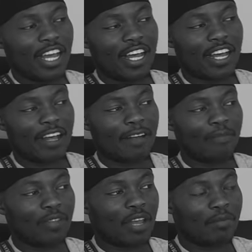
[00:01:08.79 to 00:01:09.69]

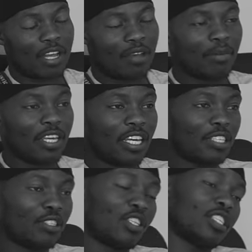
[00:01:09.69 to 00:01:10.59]
um, I'm coming
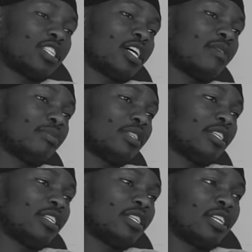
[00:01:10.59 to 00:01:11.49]
into this
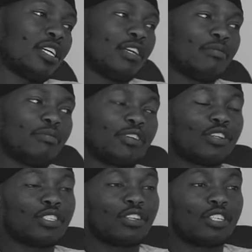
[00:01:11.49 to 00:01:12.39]
company
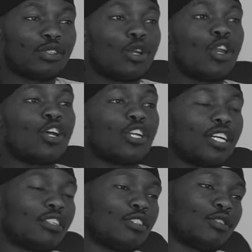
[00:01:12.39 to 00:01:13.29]
because I want to learn
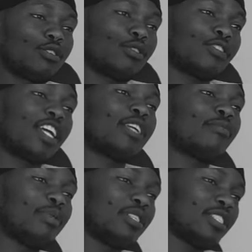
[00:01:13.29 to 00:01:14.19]
how to run a
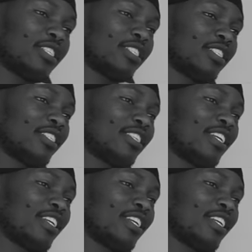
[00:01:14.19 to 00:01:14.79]
business.